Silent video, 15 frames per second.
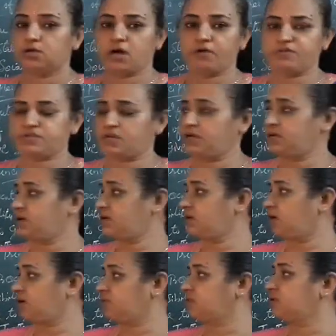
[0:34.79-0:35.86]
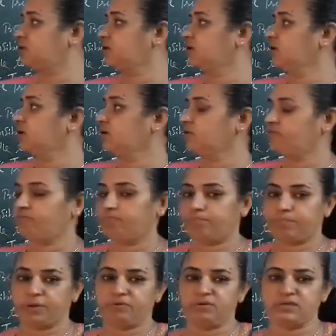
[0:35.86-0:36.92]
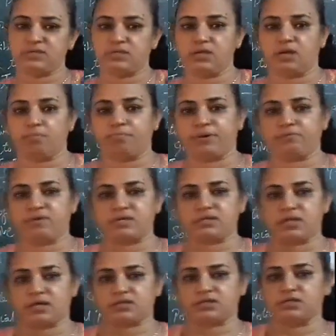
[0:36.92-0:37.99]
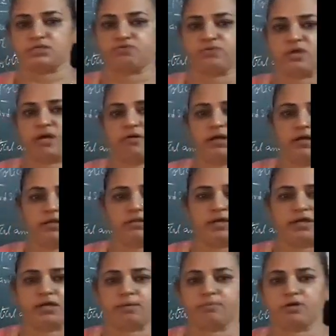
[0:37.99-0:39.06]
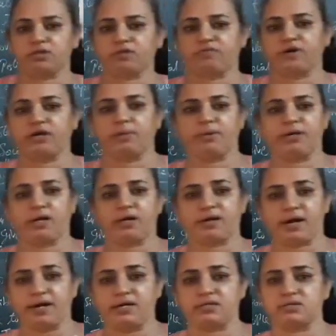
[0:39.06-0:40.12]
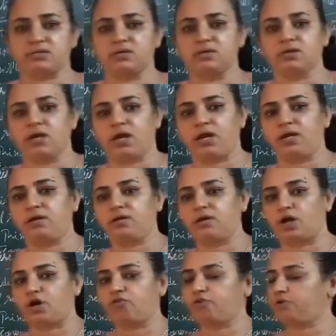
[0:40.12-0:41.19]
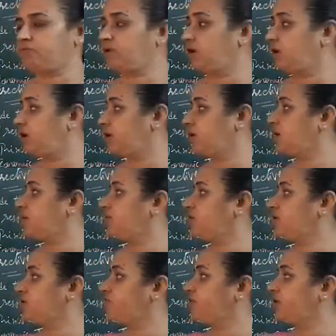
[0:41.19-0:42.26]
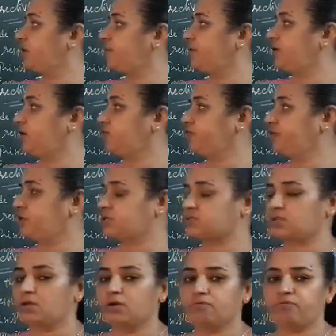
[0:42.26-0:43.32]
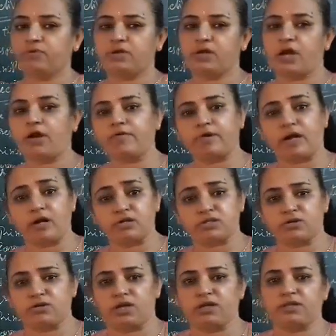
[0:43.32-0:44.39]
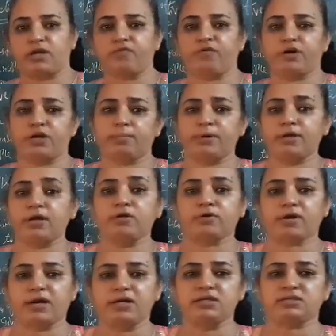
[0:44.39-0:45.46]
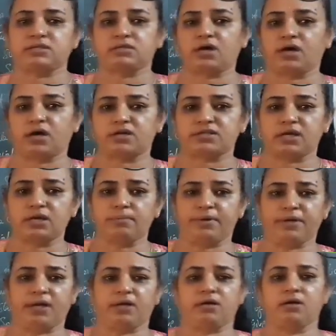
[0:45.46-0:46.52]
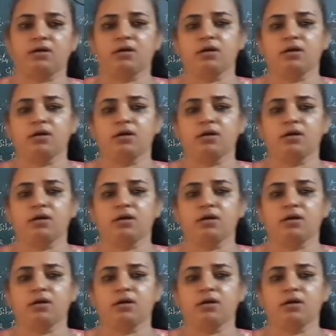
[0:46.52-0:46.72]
Our standard 9. In previous lectures we have learned that about the fundamental rights, and now we will learn about the fundamental duties. We have also learned that fundamental rights are celebrated.